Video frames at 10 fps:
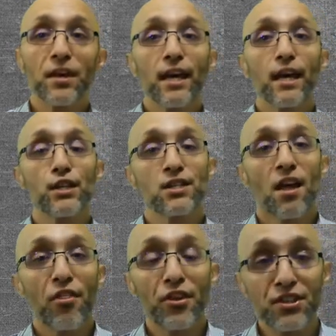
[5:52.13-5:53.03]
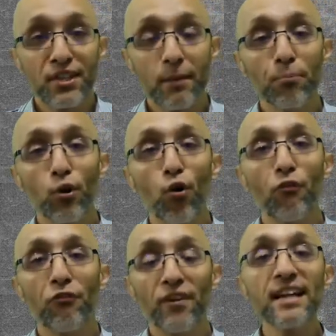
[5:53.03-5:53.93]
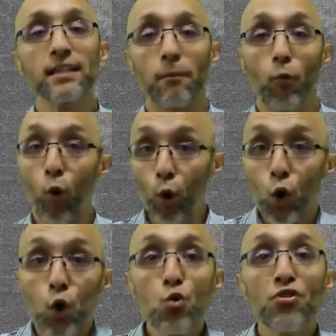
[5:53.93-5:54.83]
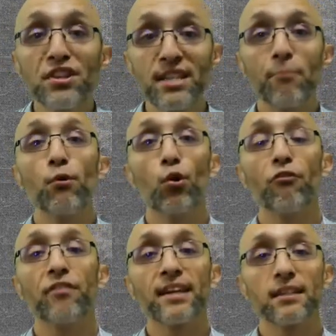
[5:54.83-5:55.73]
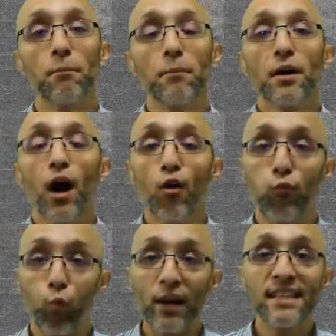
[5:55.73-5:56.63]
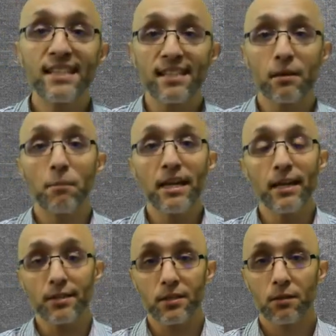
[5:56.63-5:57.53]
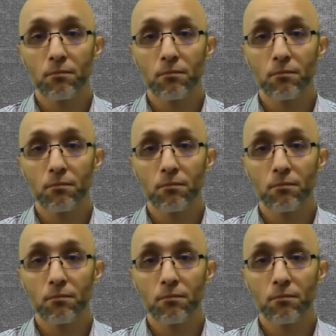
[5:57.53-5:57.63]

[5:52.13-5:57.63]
is the typical victim or who the typical victim of racism is.